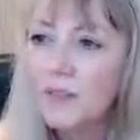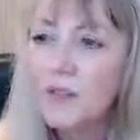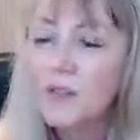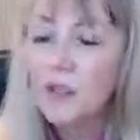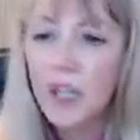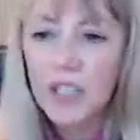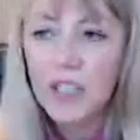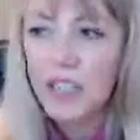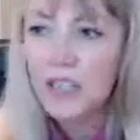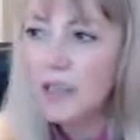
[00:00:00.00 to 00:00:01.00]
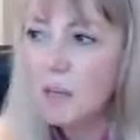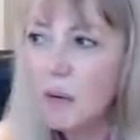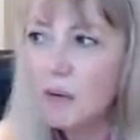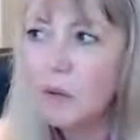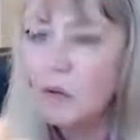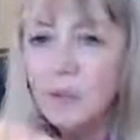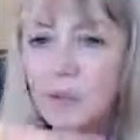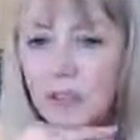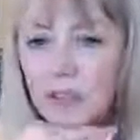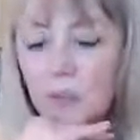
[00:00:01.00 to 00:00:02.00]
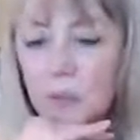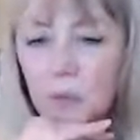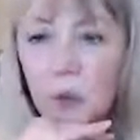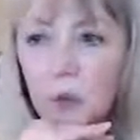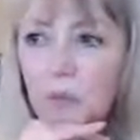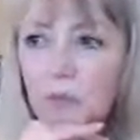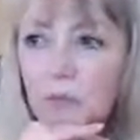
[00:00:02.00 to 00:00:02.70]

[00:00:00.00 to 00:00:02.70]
if you could change anything about your website, what